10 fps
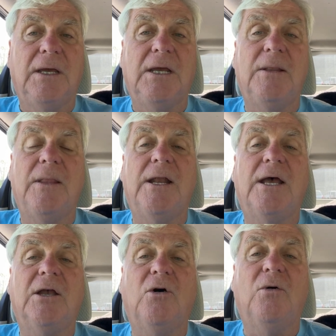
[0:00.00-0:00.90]
And then
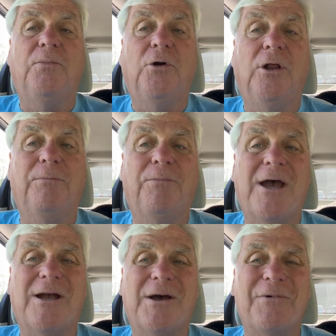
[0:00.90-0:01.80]
I go put it
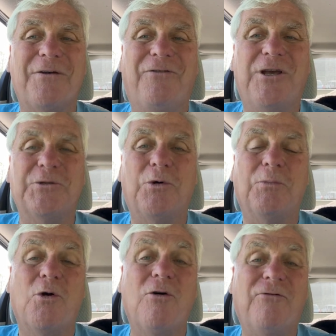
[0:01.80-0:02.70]
back on my
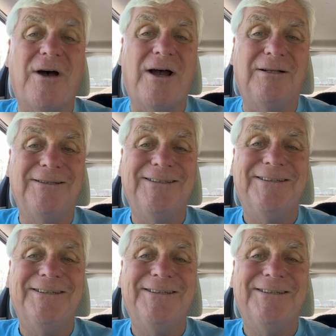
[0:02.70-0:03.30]
Facebook profile.